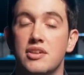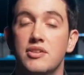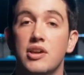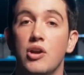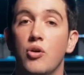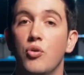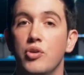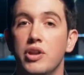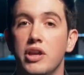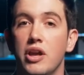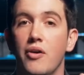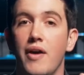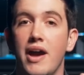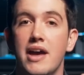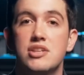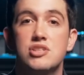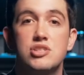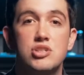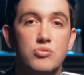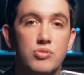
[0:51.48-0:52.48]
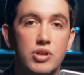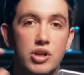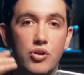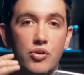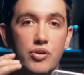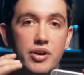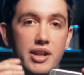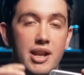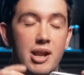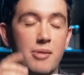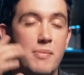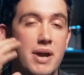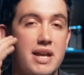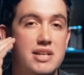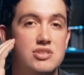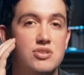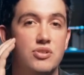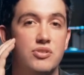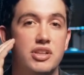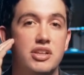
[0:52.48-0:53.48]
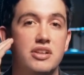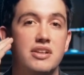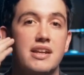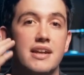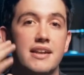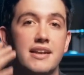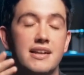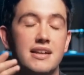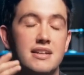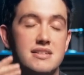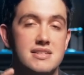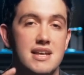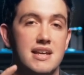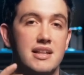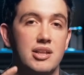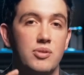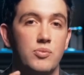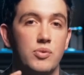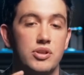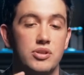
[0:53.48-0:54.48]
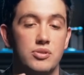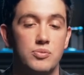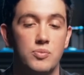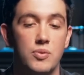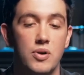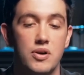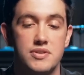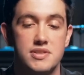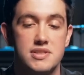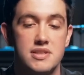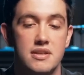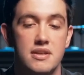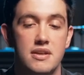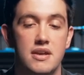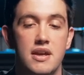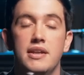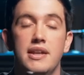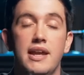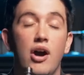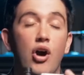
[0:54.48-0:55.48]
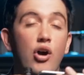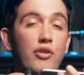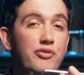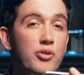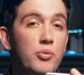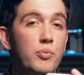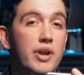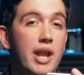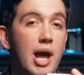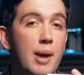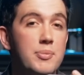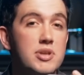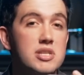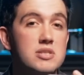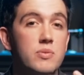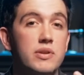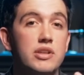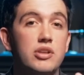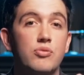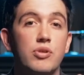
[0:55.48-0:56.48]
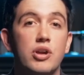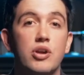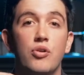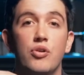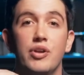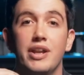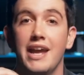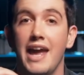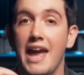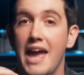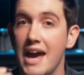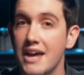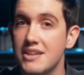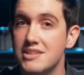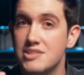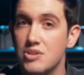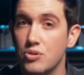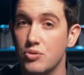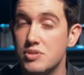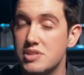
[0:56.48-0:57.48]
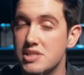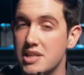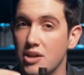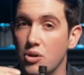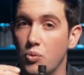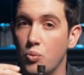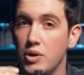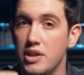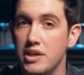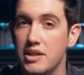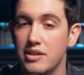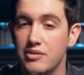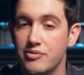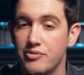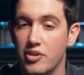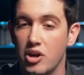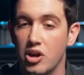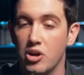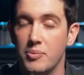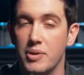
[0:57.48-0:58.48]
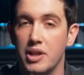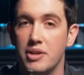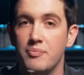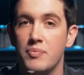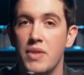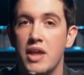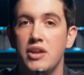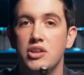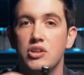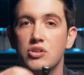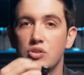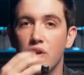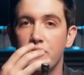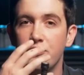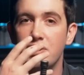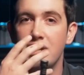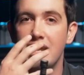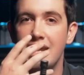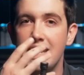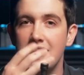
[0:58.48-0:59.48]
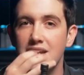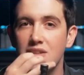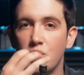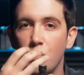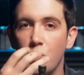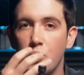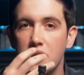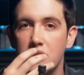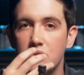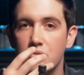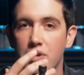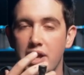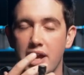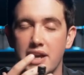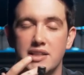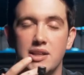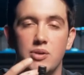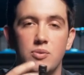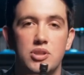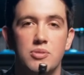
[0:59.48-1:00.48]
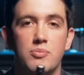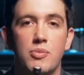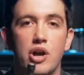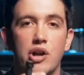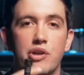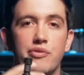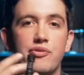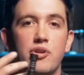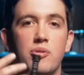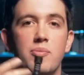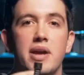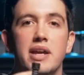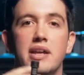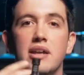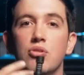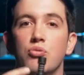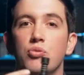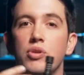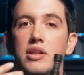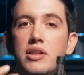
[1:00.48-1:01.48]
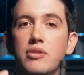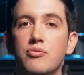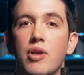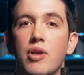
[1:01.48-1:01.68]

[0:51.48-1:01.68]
to the audio as you record it and make sure that you're getting exactly what you want. Now, often what happens when you're recording outdoors in a windy environment, you'll often hear the wind reacting with the microphone, making it really